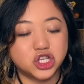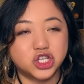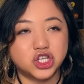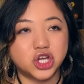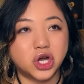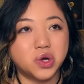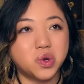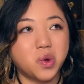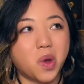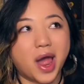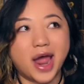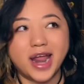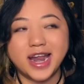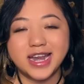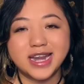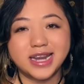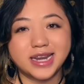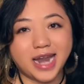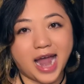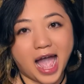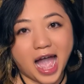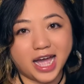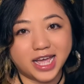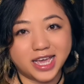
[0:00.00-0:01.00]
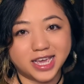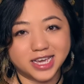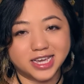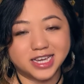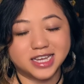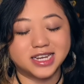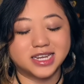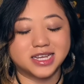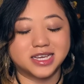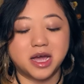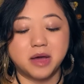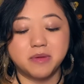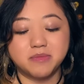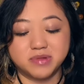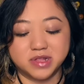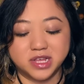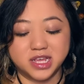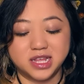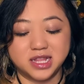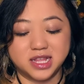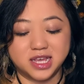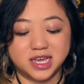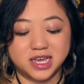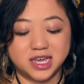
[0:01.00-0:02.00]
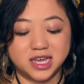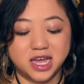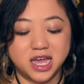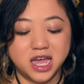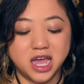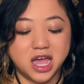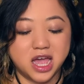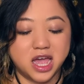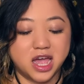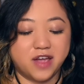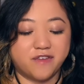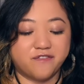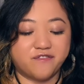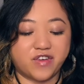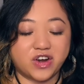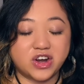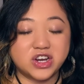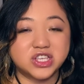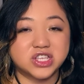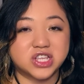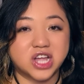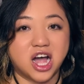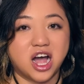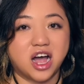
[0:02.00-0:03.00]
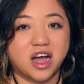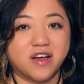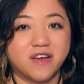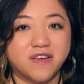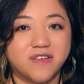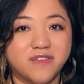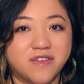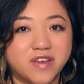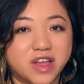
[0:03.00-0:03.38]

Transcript: don't knock it completely. First off,